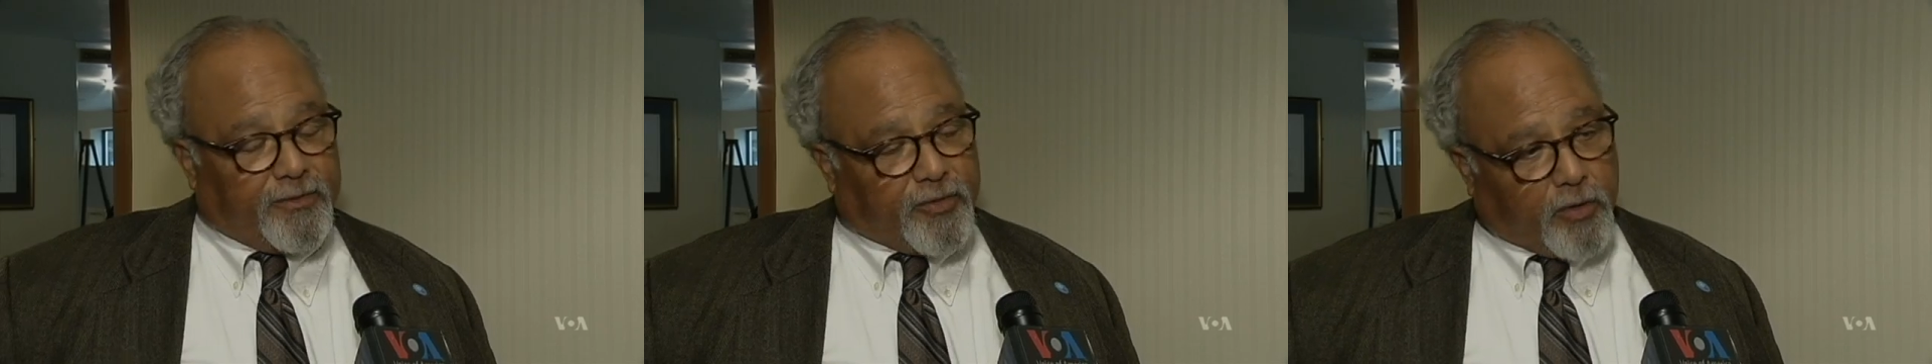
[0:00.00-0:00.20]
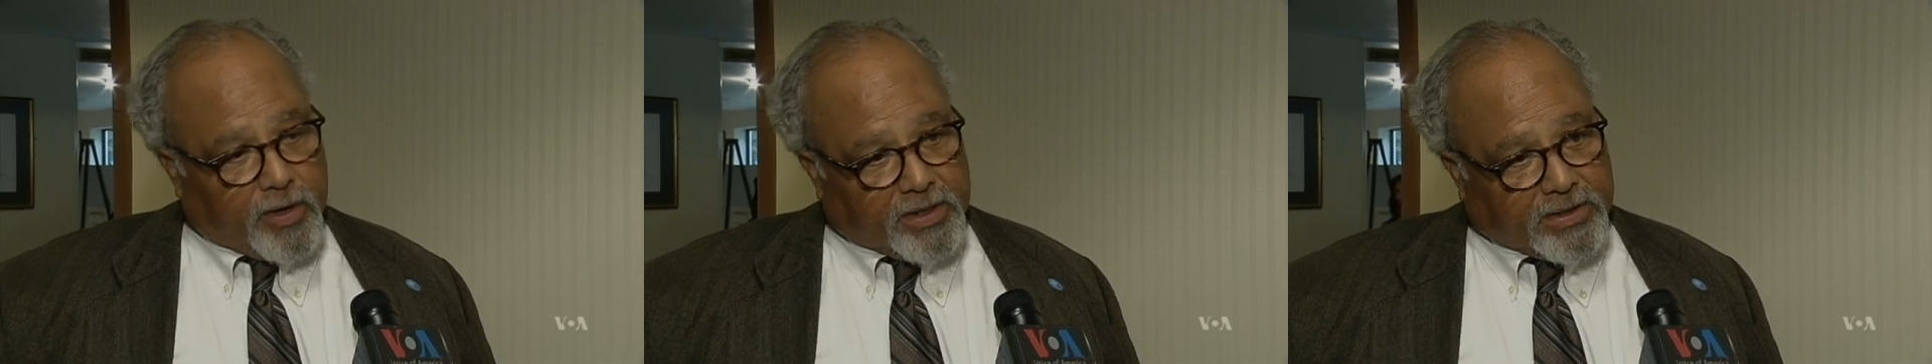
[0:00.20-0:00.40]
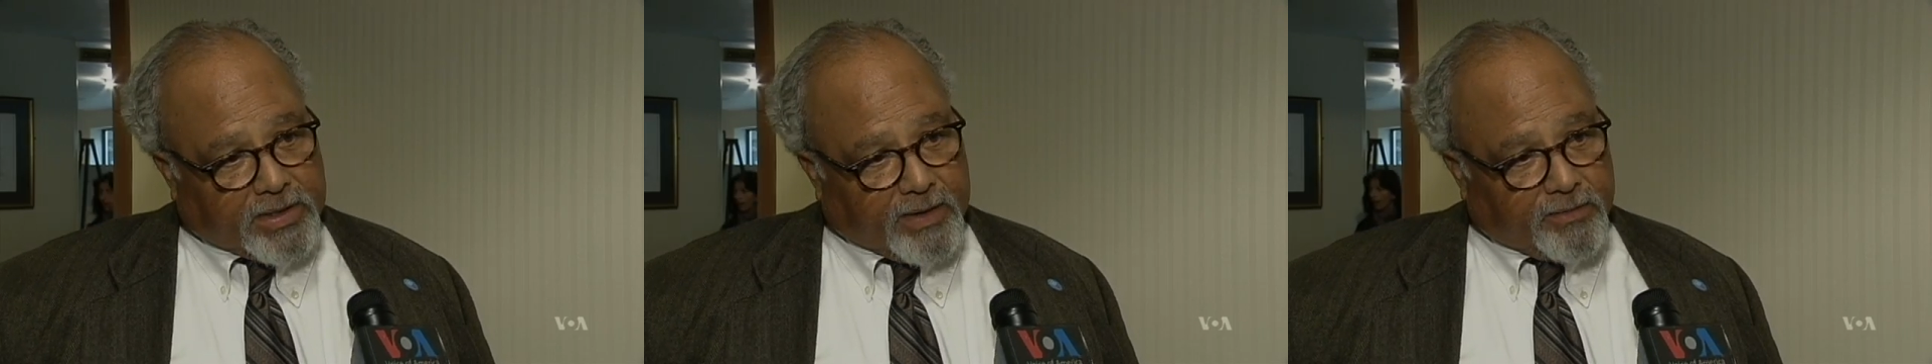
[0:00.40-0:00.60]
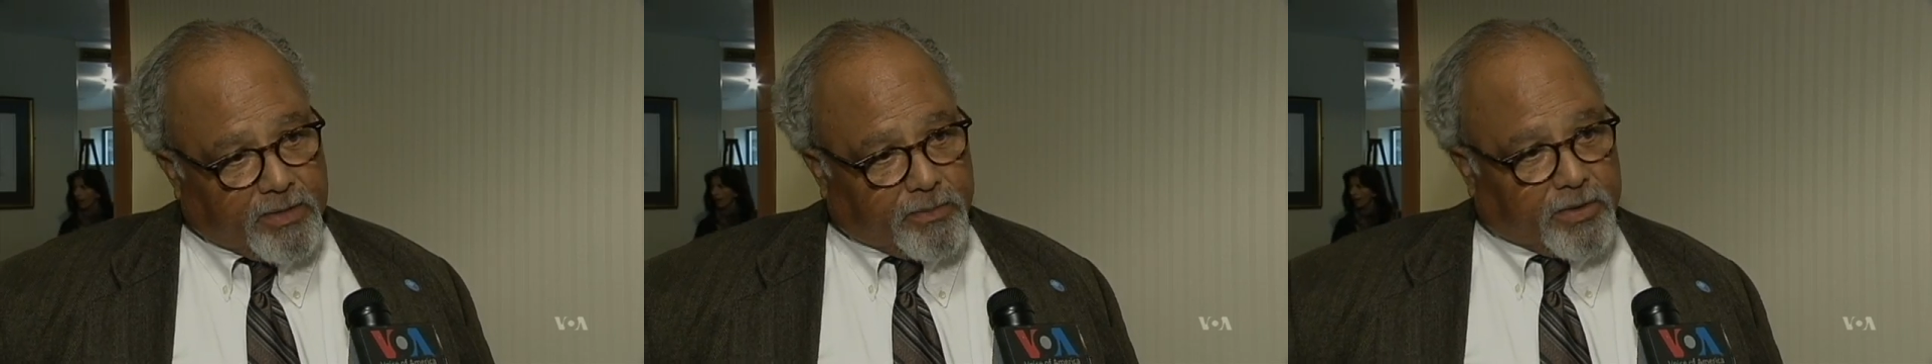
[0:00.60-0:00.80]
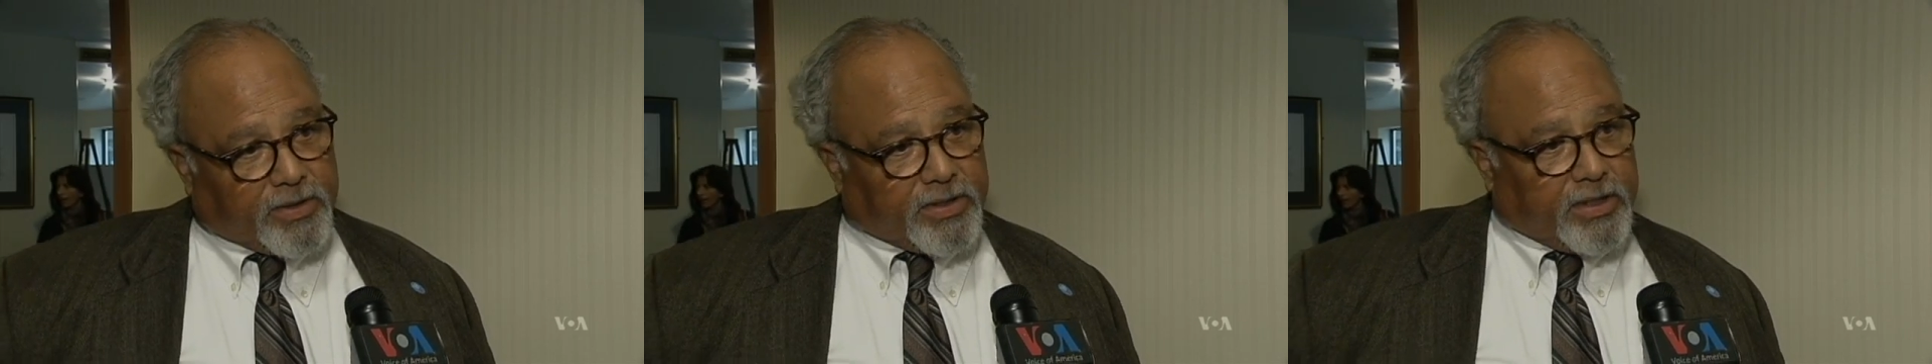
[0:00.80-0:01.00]

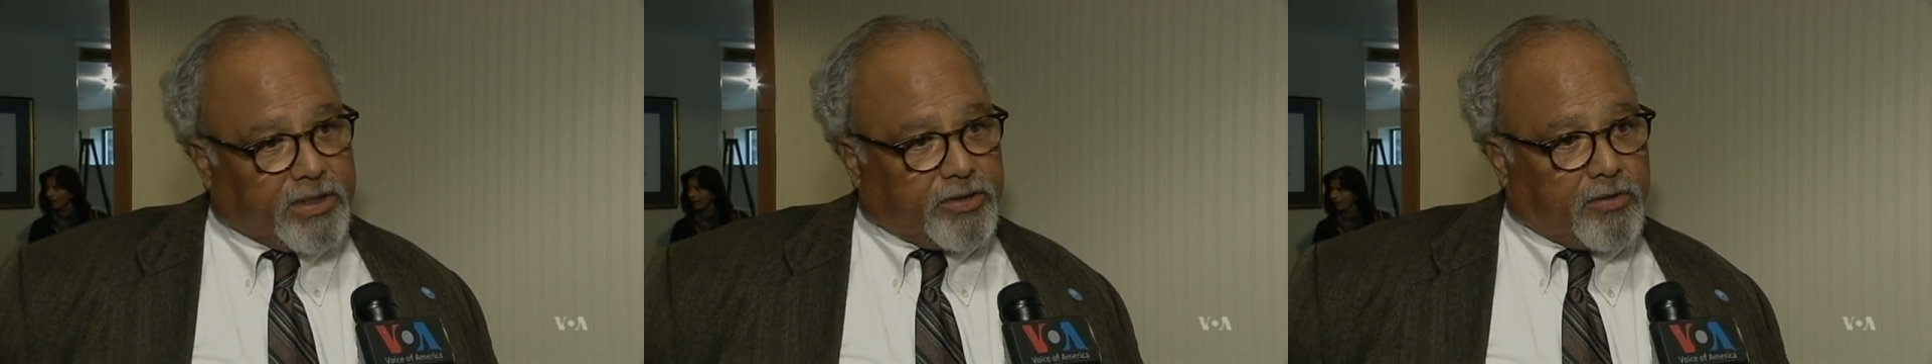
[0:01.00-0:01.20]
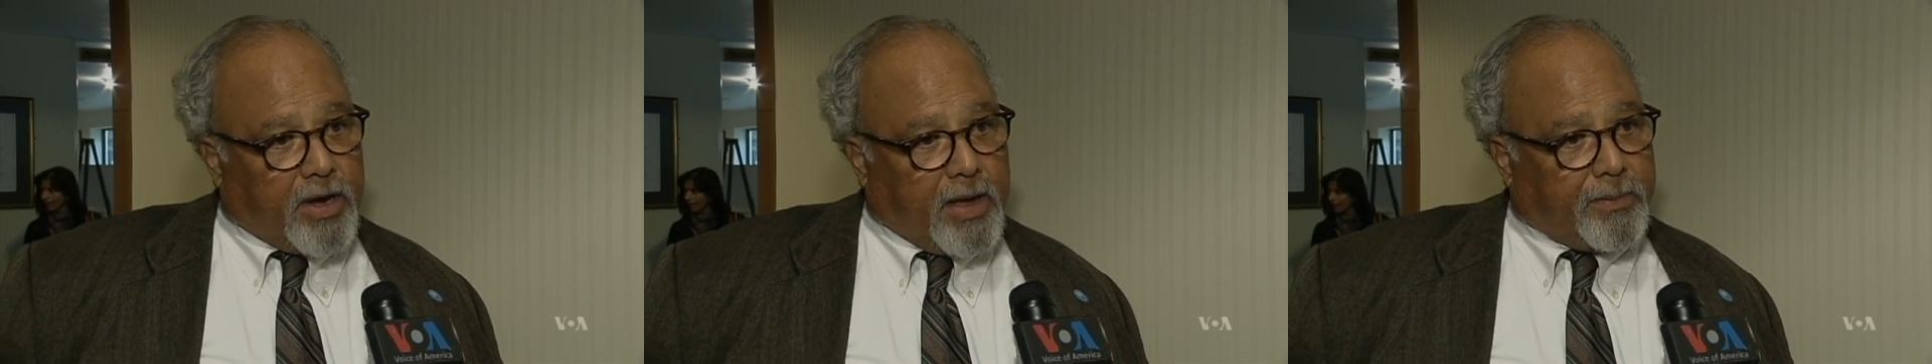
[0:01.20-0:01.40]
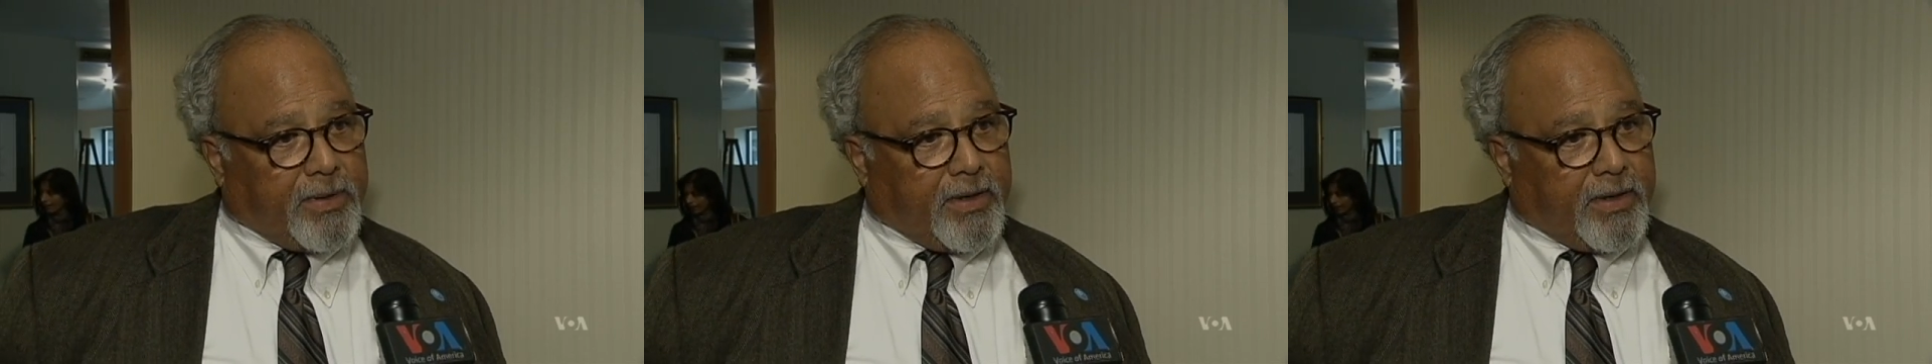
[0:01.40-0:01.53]
forty-seven percent drop